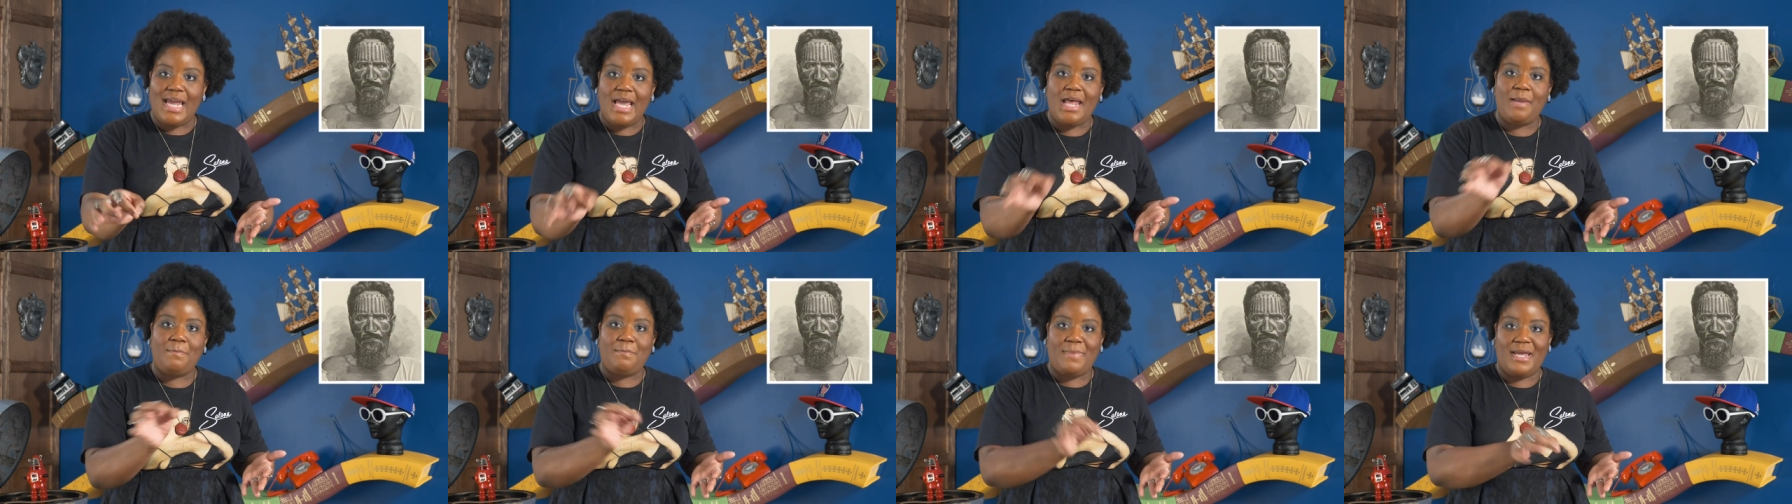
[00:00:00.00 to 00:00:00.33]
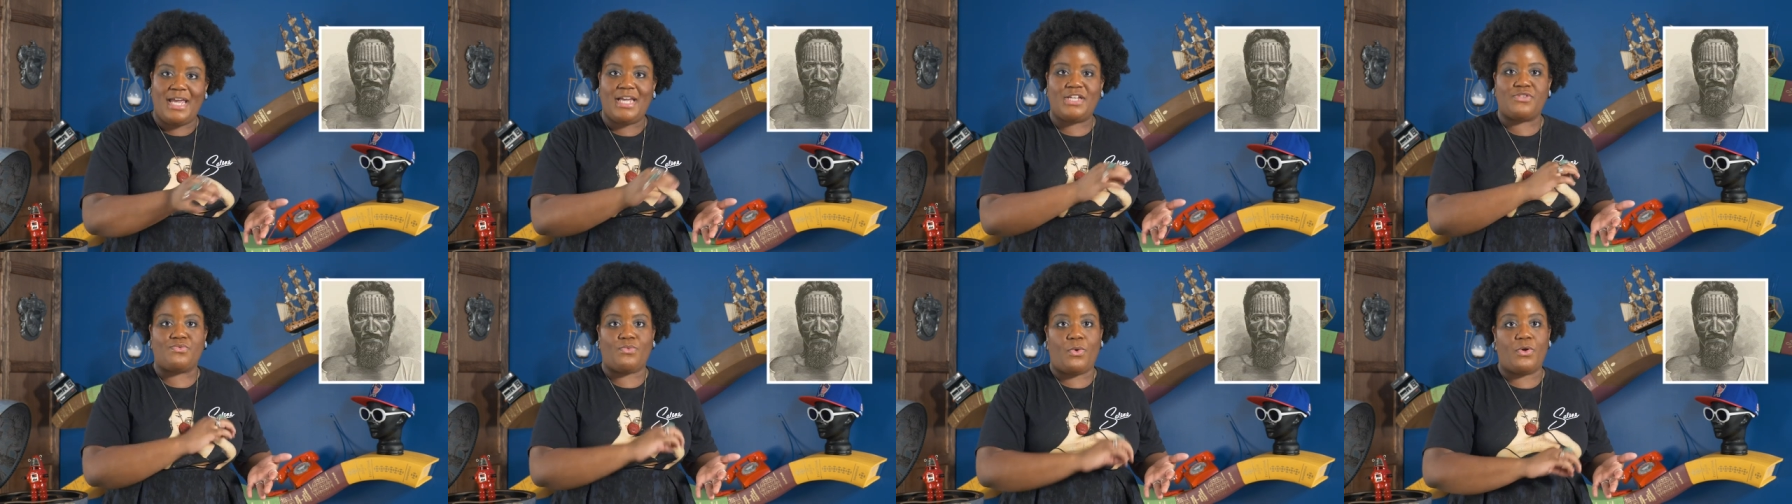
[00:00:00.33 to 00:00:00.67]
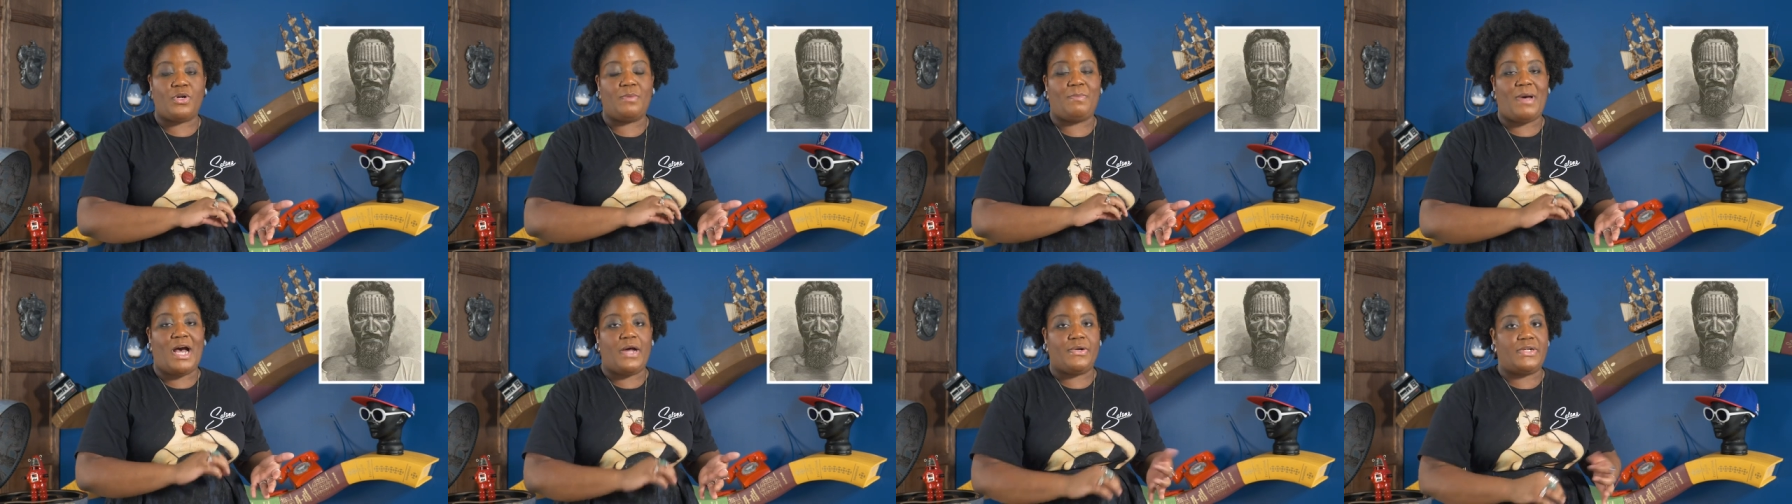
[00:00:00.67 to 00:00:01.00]
and Banks
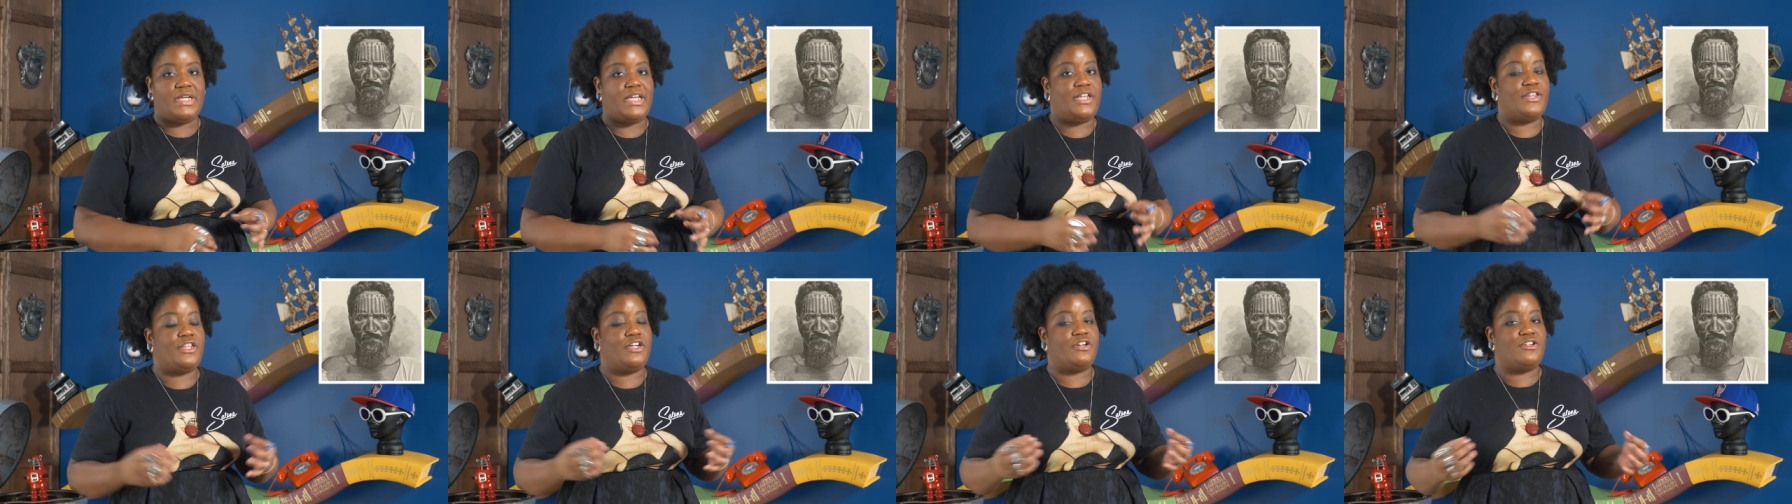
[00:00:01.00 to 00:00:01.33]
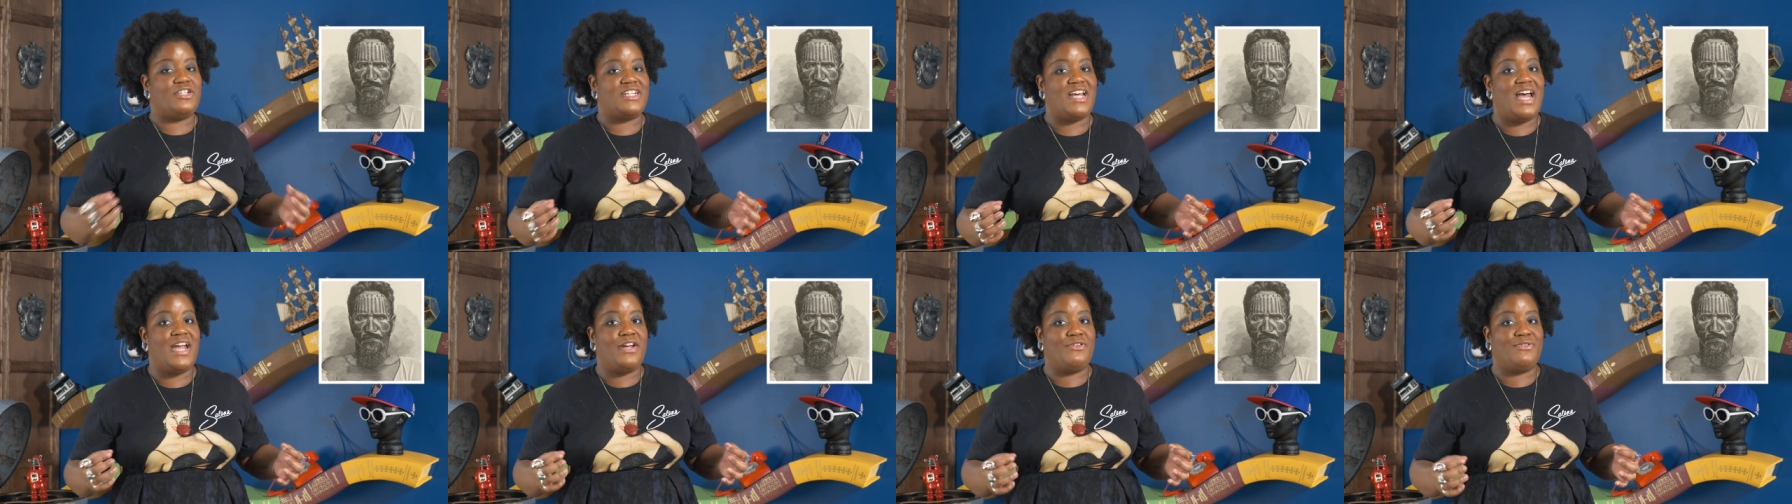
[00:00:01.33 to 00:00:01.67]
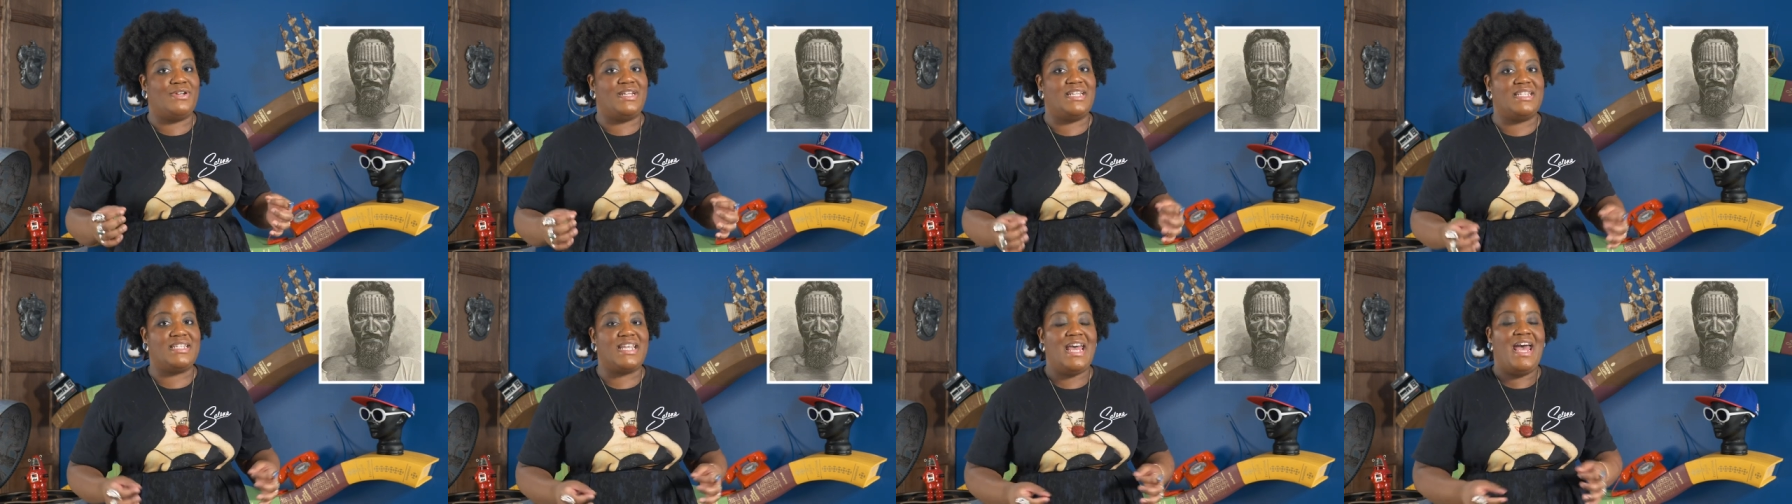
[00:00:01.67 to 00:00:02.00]
wrote about it in their
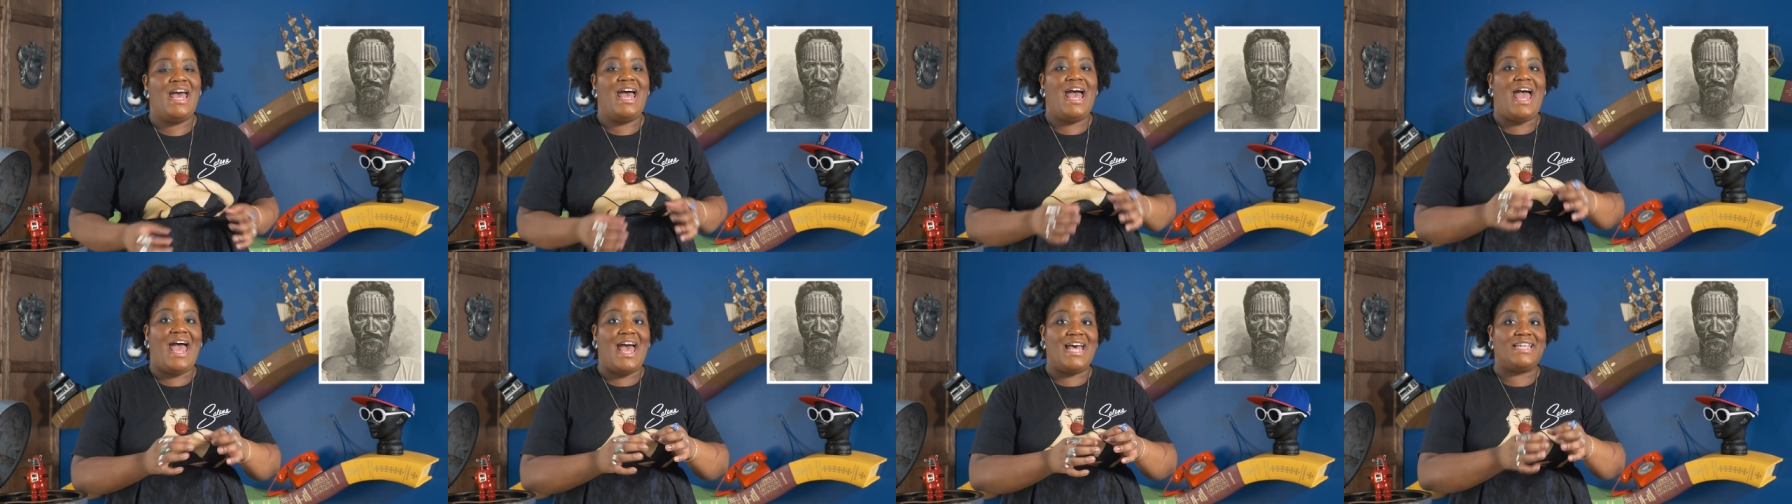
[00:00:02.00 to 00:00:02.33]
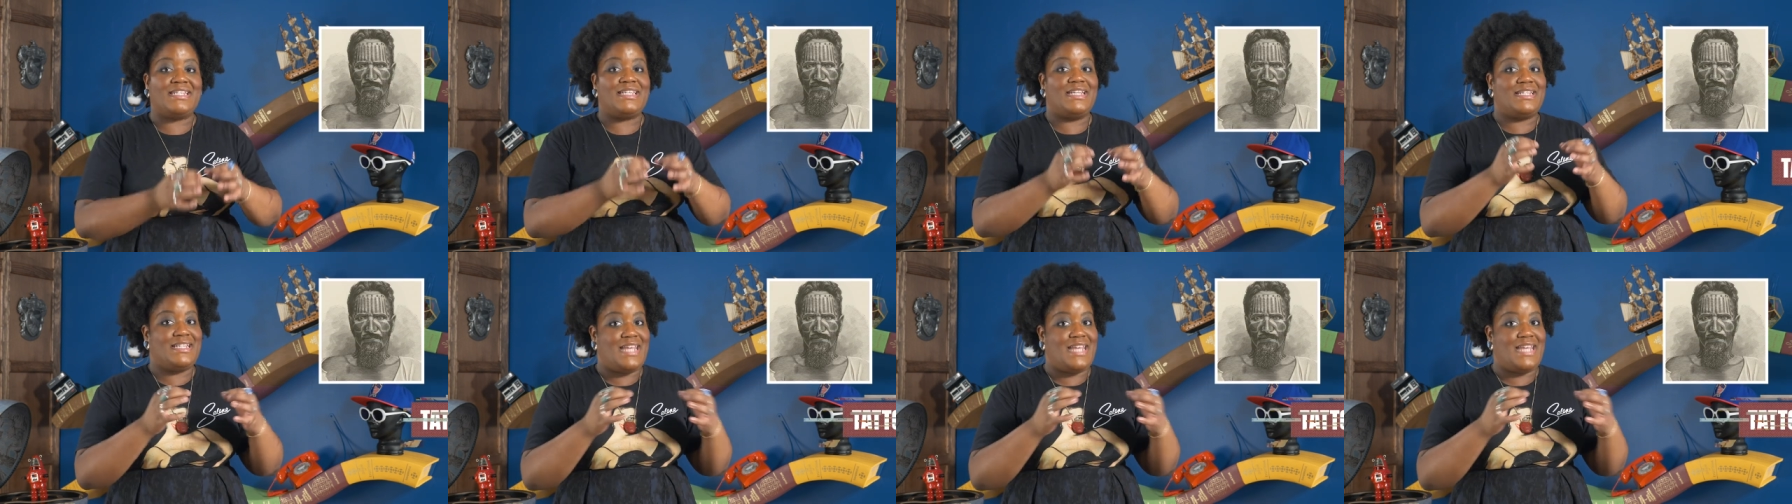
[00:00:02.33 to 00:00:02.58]
diaries as